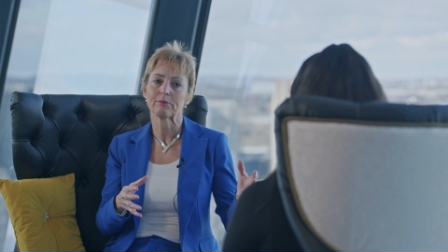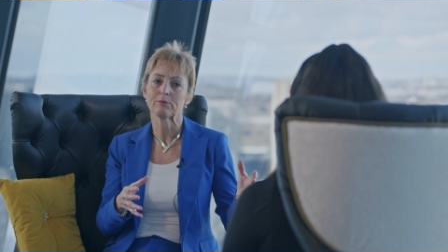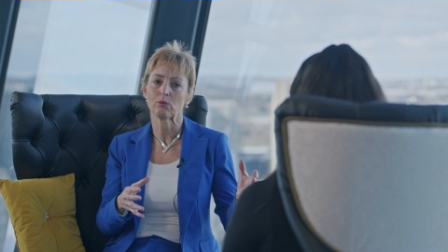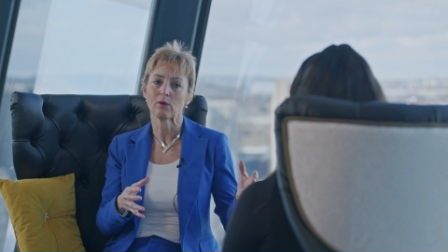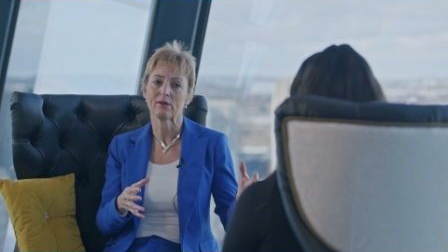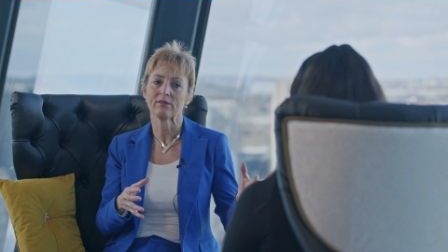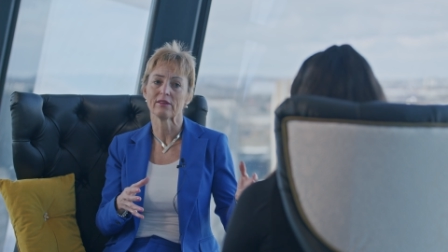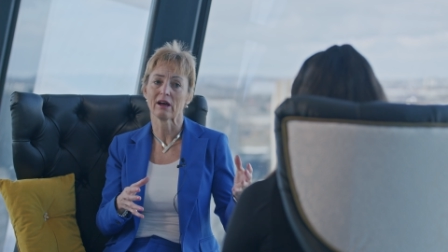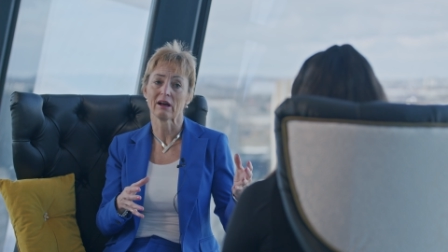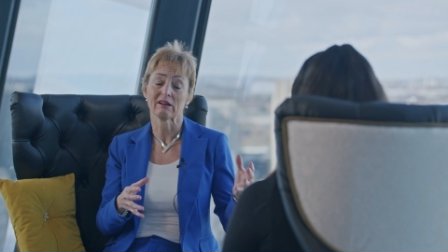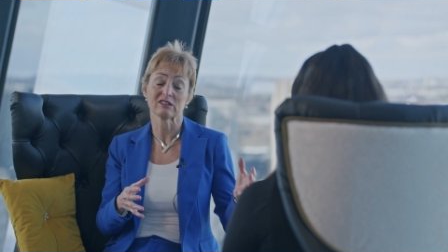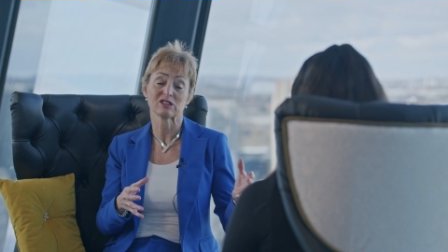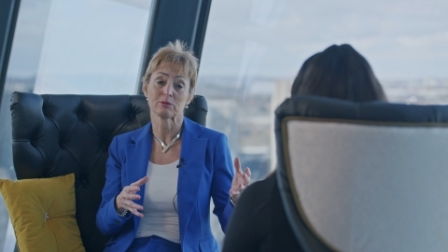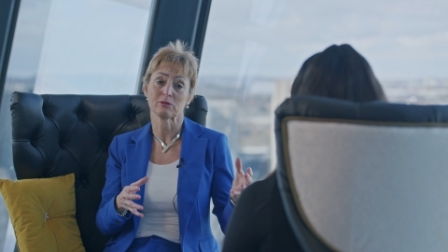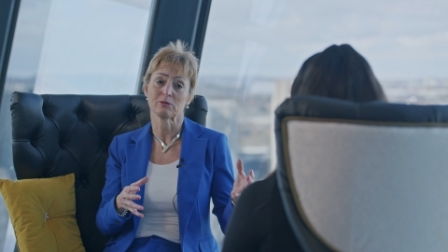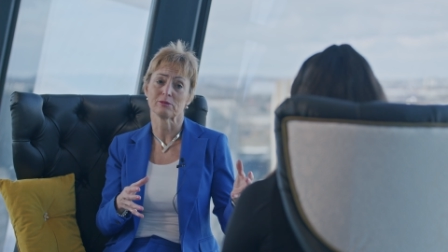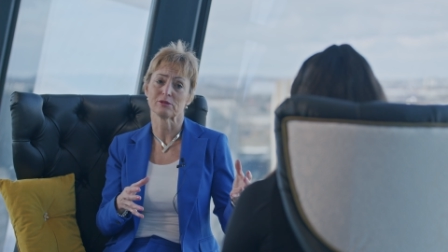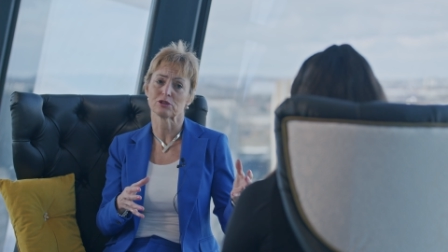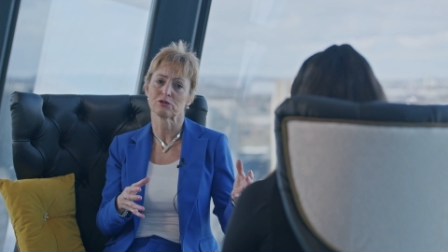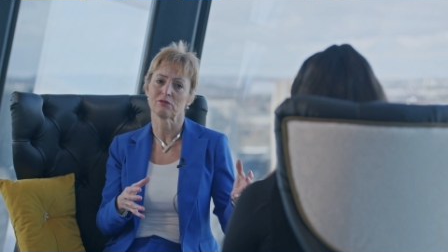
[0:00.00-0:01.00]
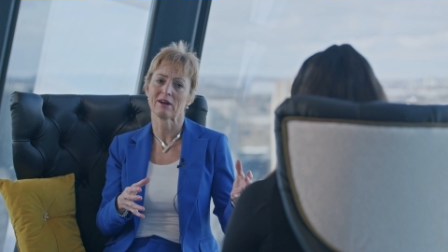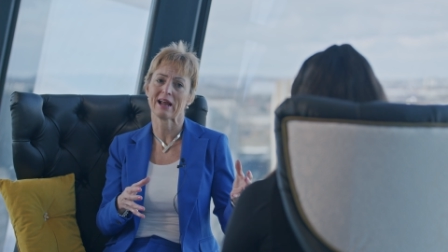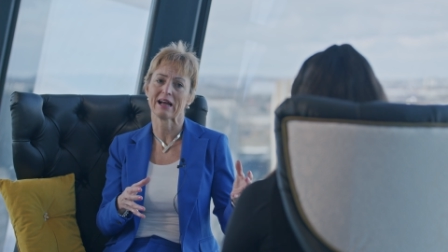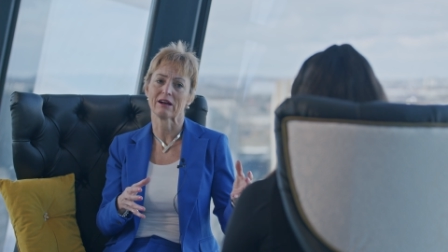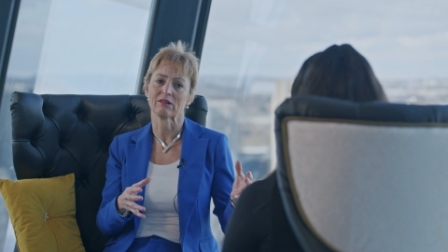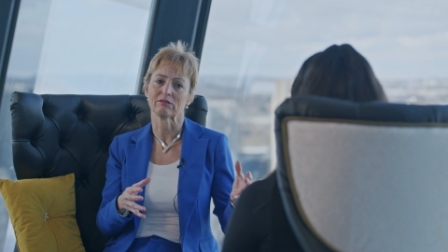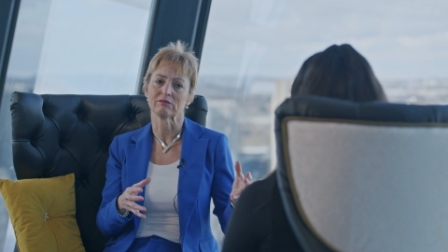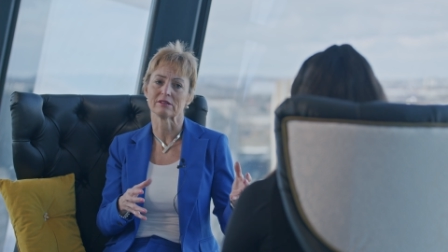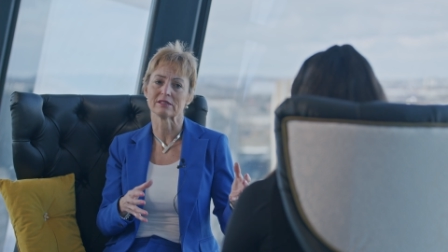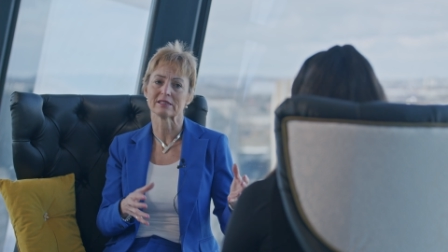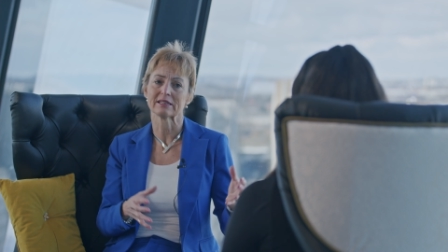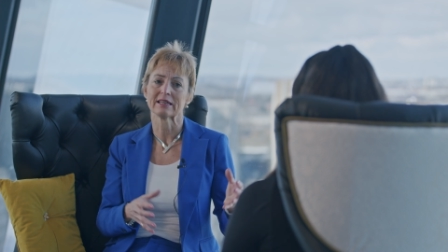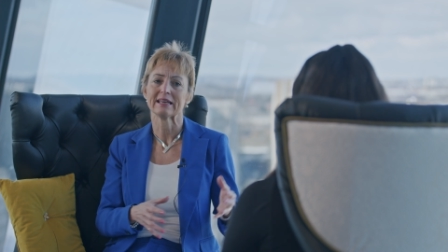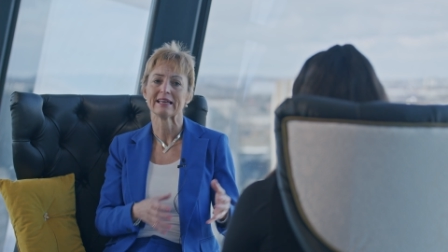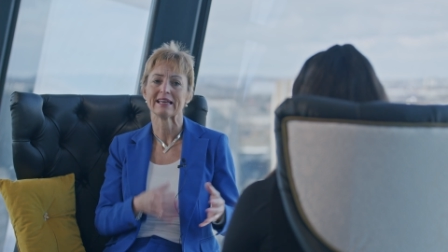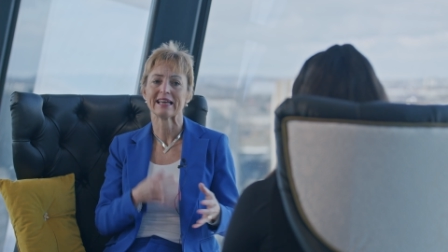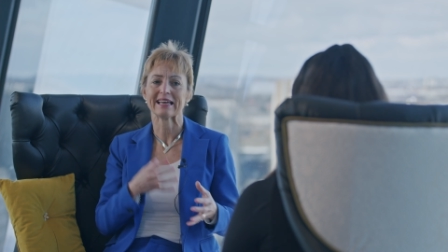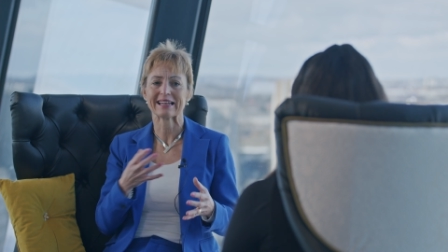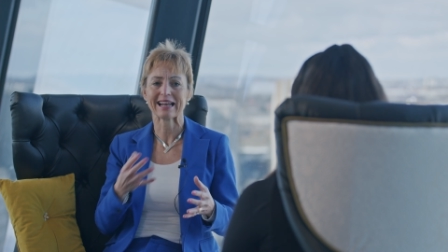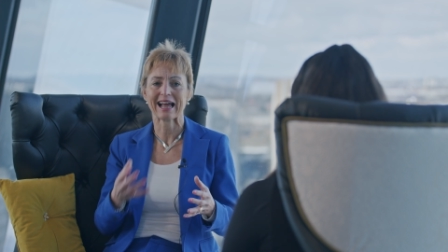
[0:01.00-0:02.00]
when their husband was around,
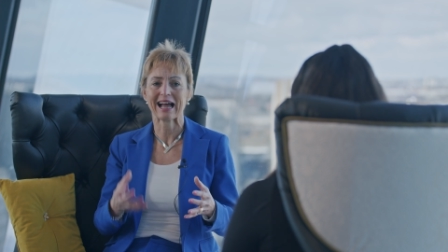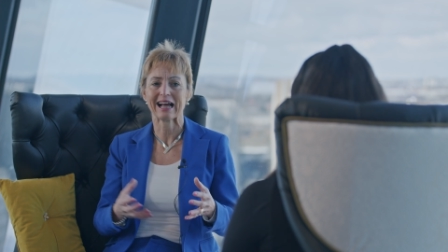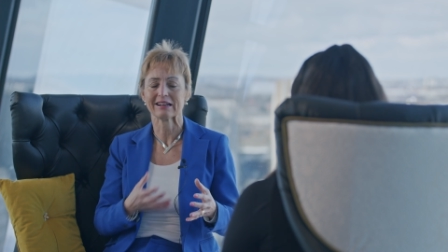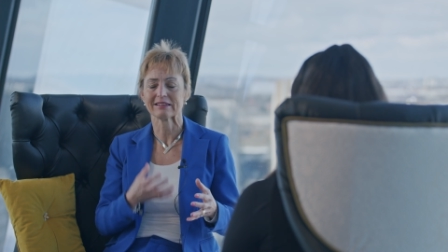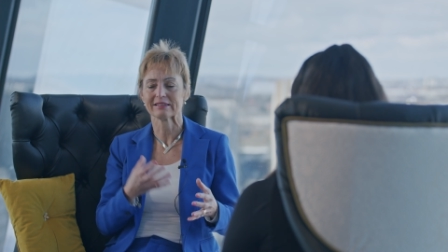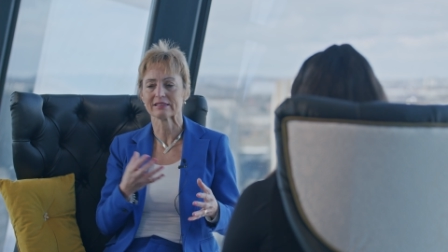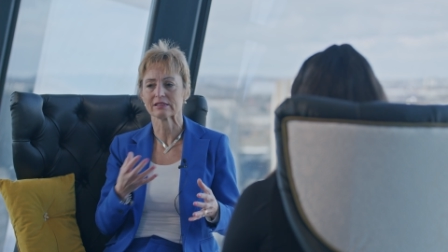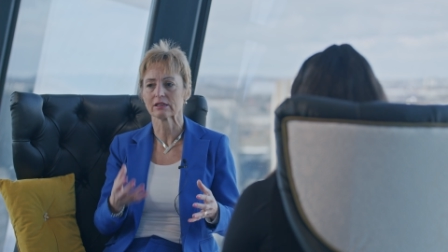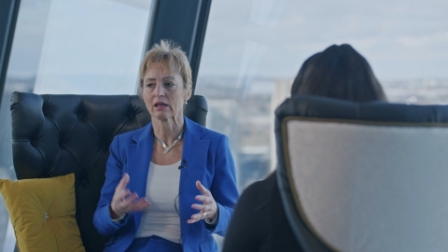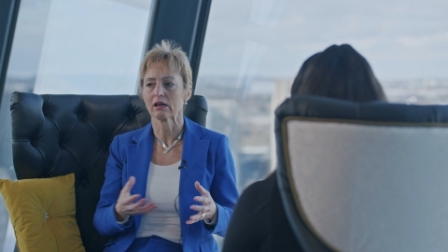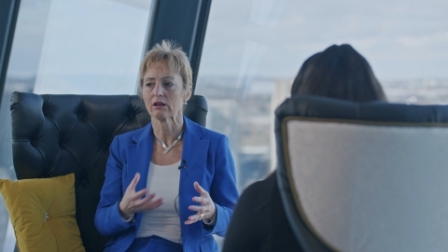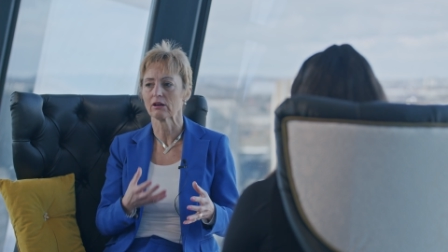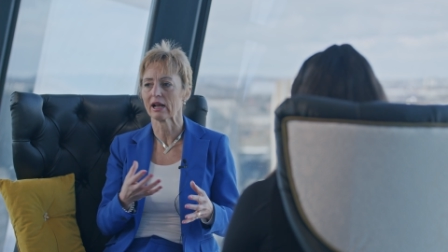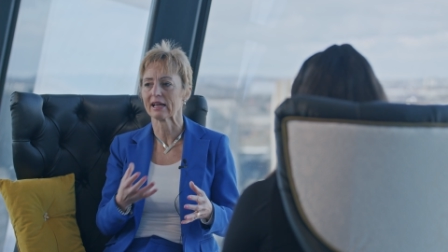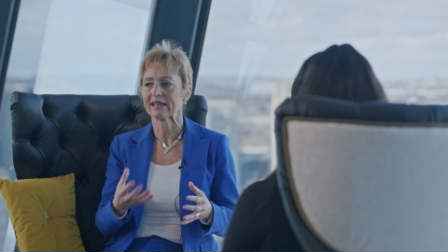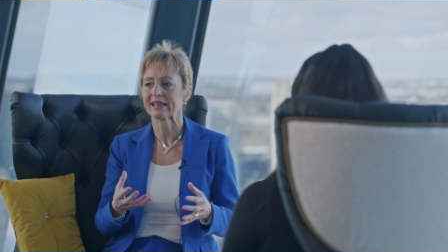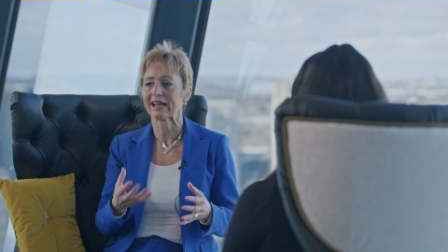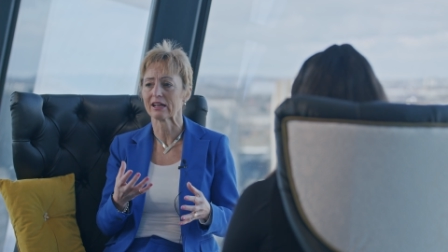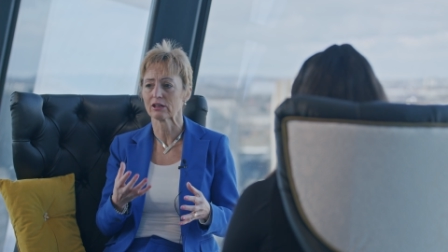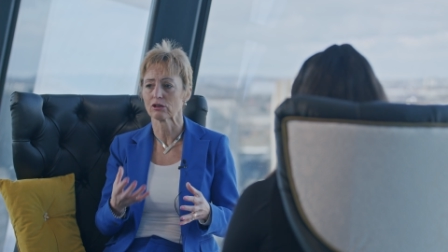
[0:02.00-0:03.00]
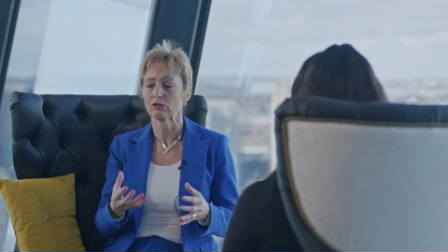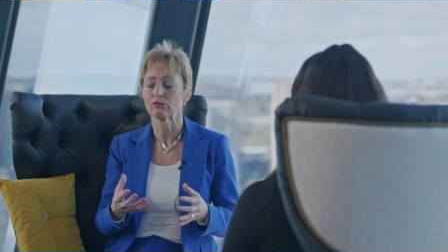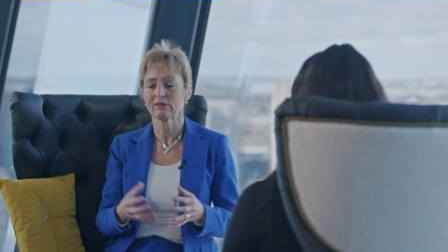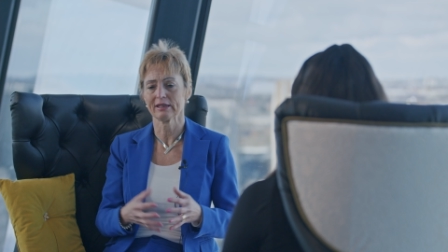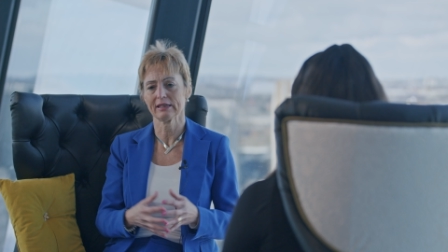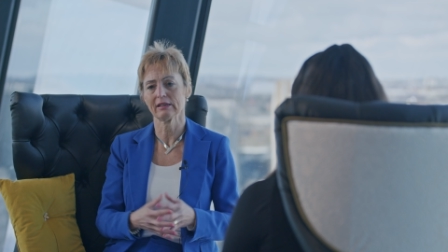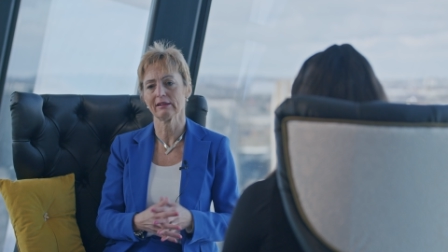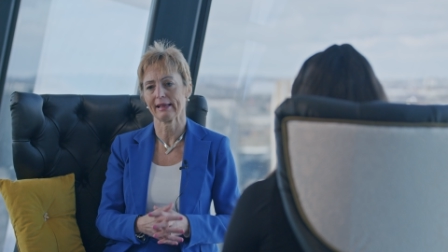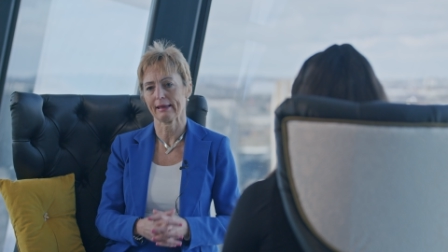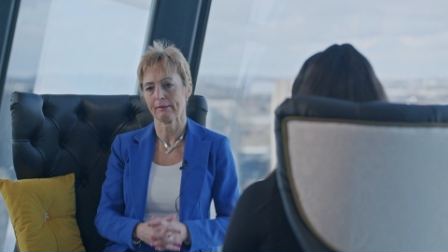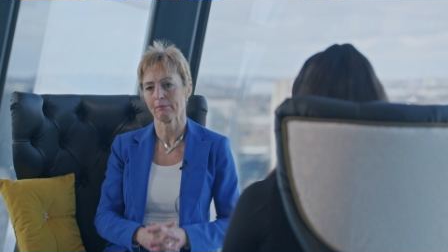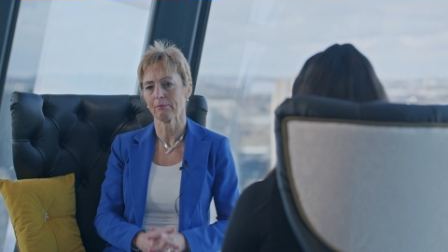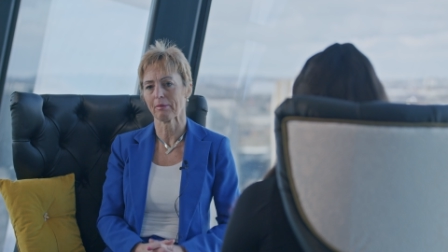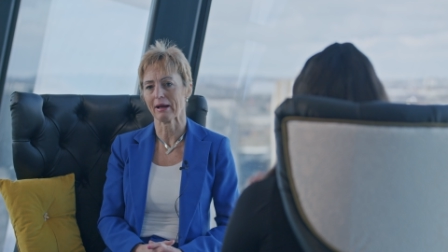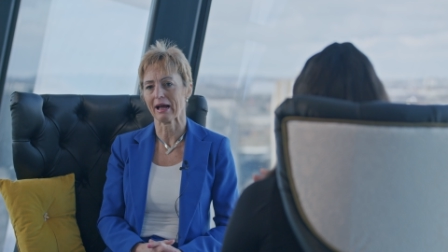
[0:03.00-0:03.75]
mm. it has a, it had a real impact.